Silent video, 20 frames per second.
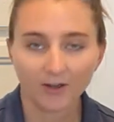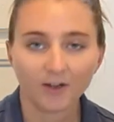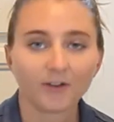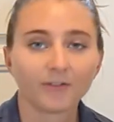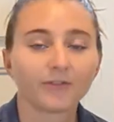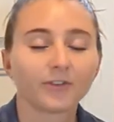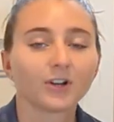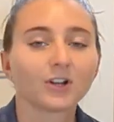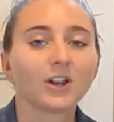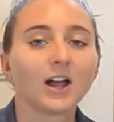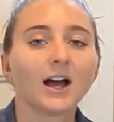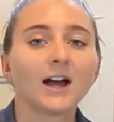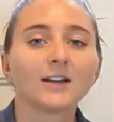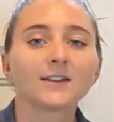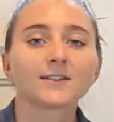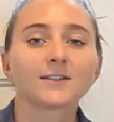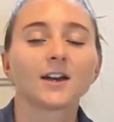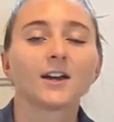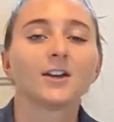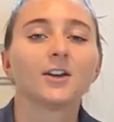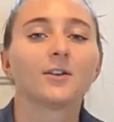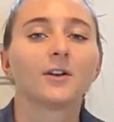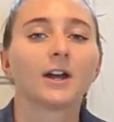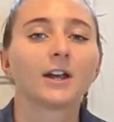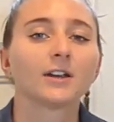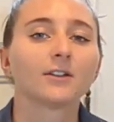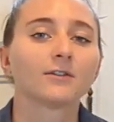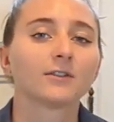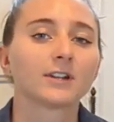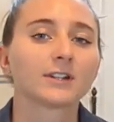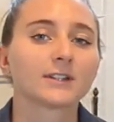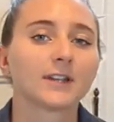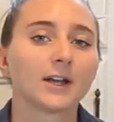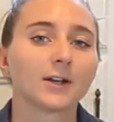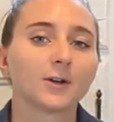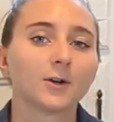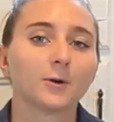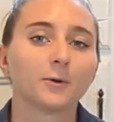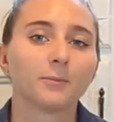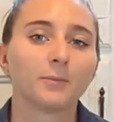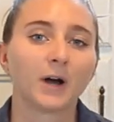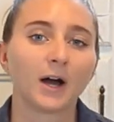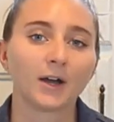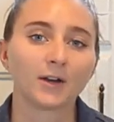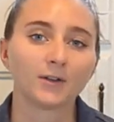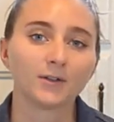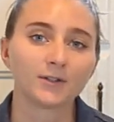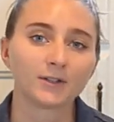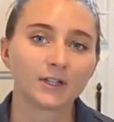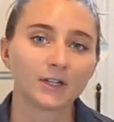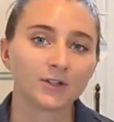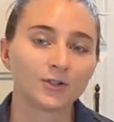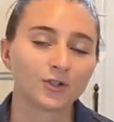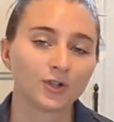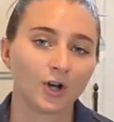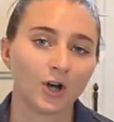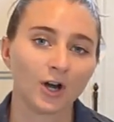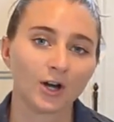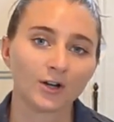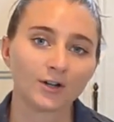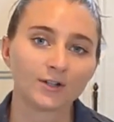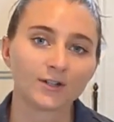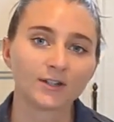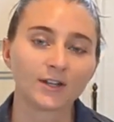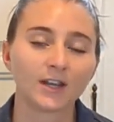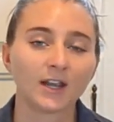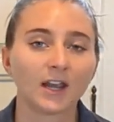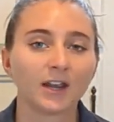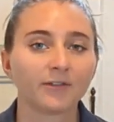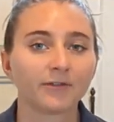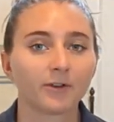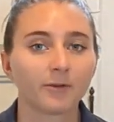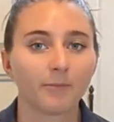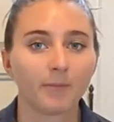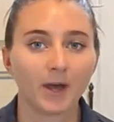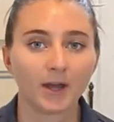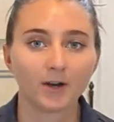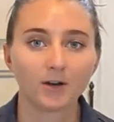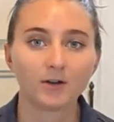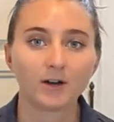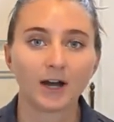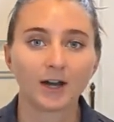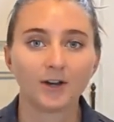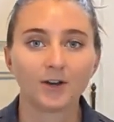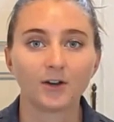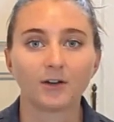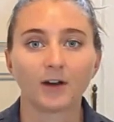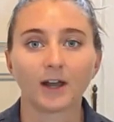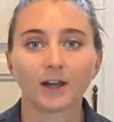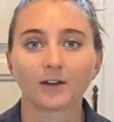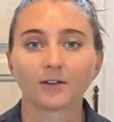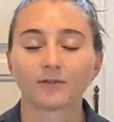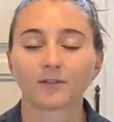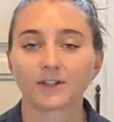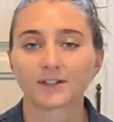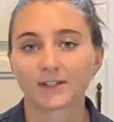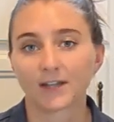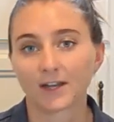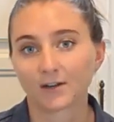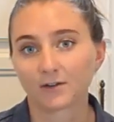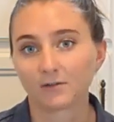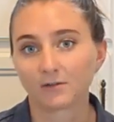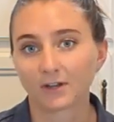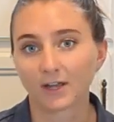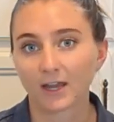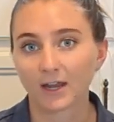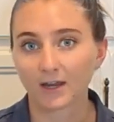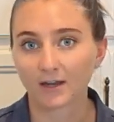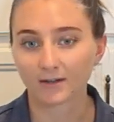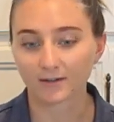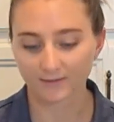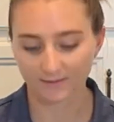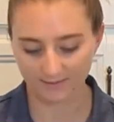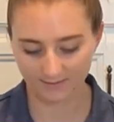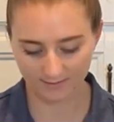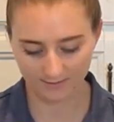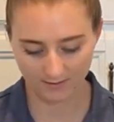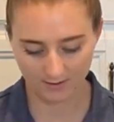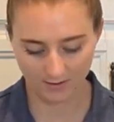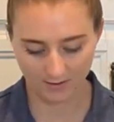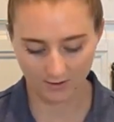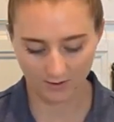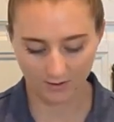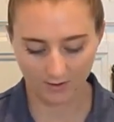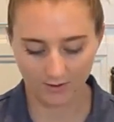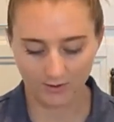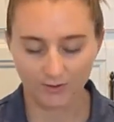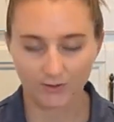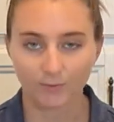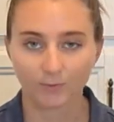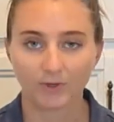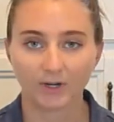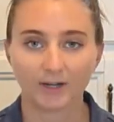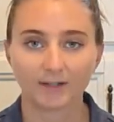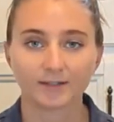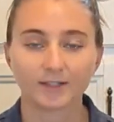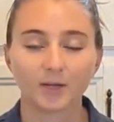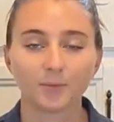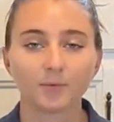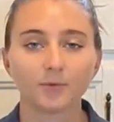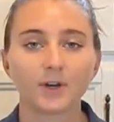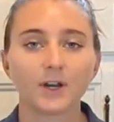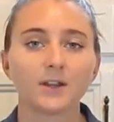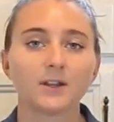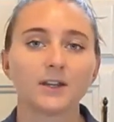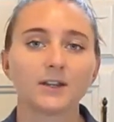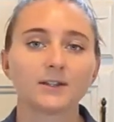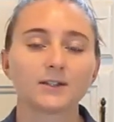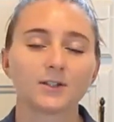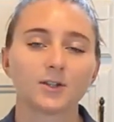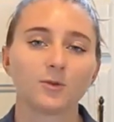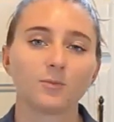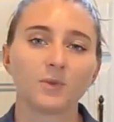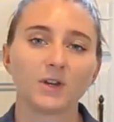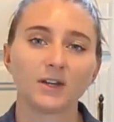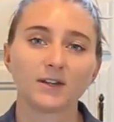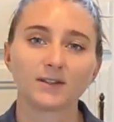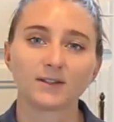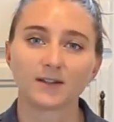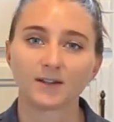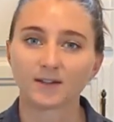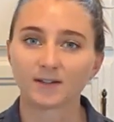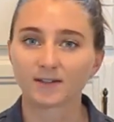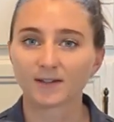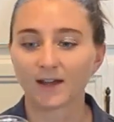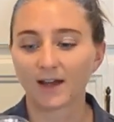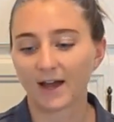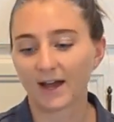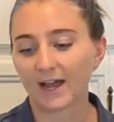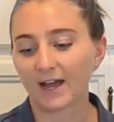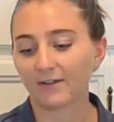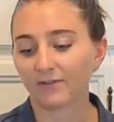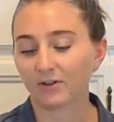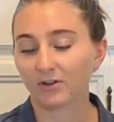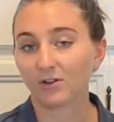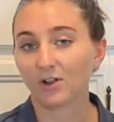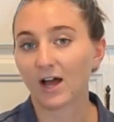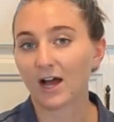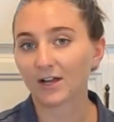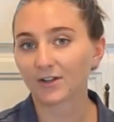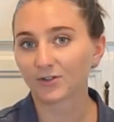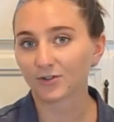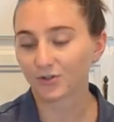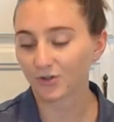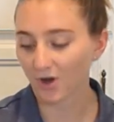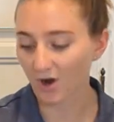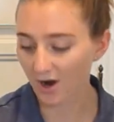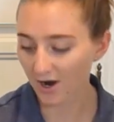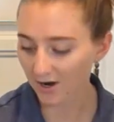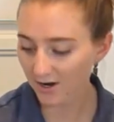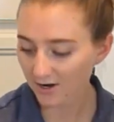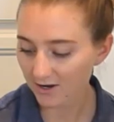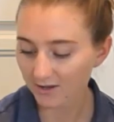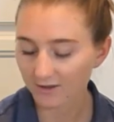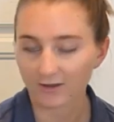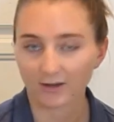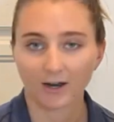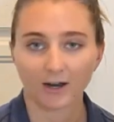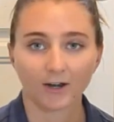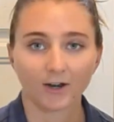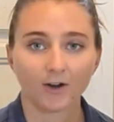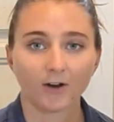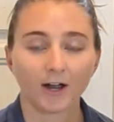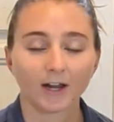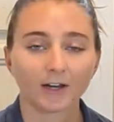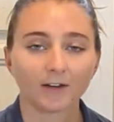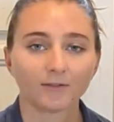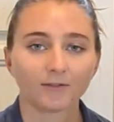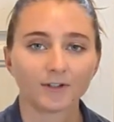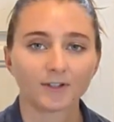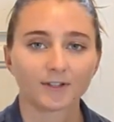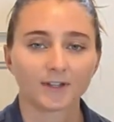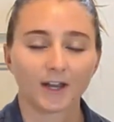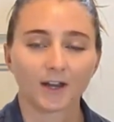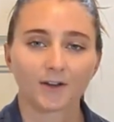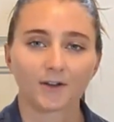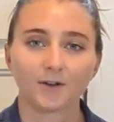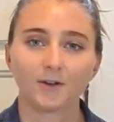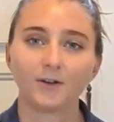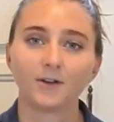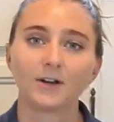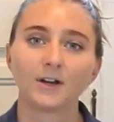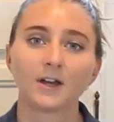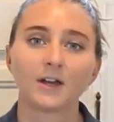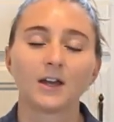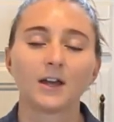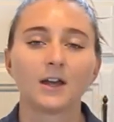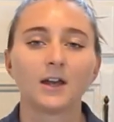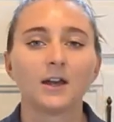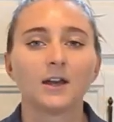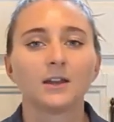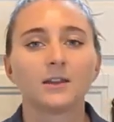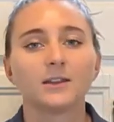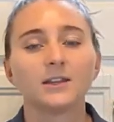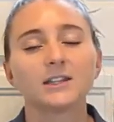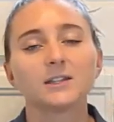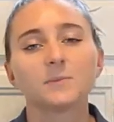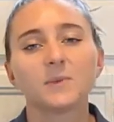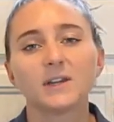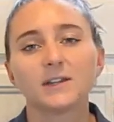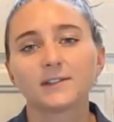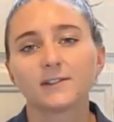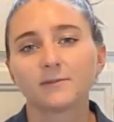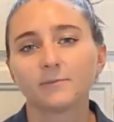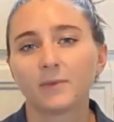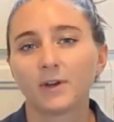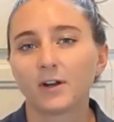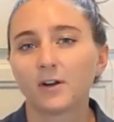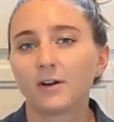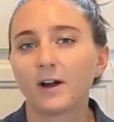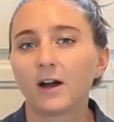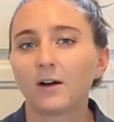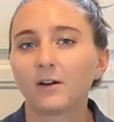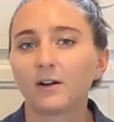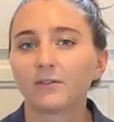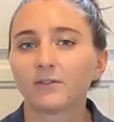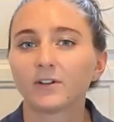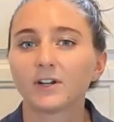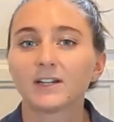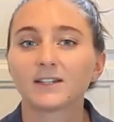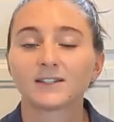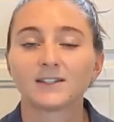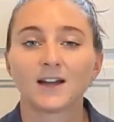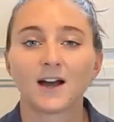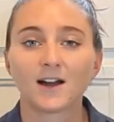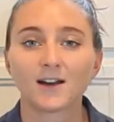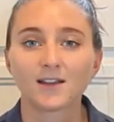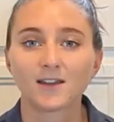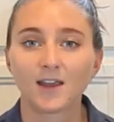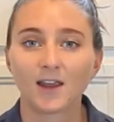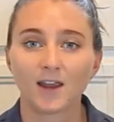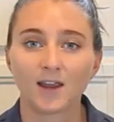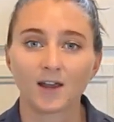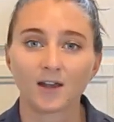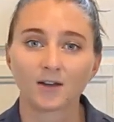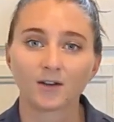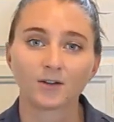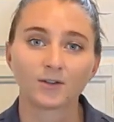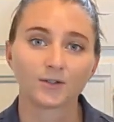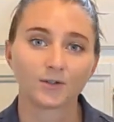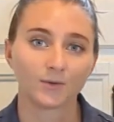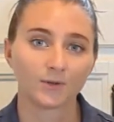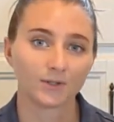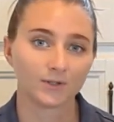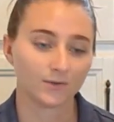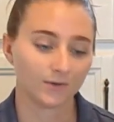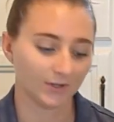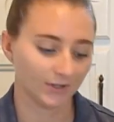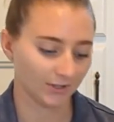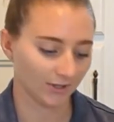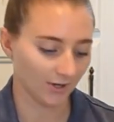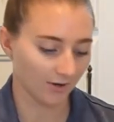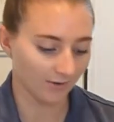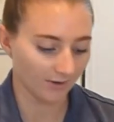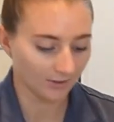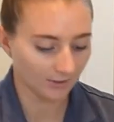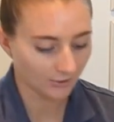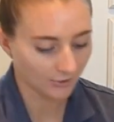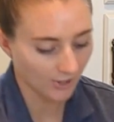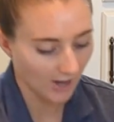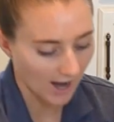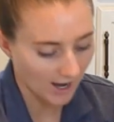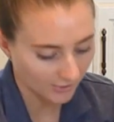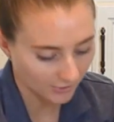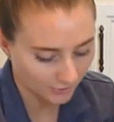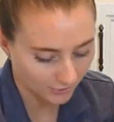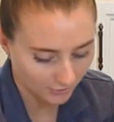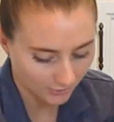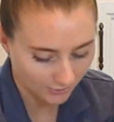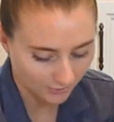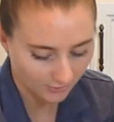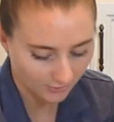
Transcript: For glass, I know I can recycle bottles and jars, and for metal, I know I can recycle cans. So when I separate these two pieces, I have a glass jar that I know I can recycle. This piece of metal, however, is not a can, so it's going to go in the trash.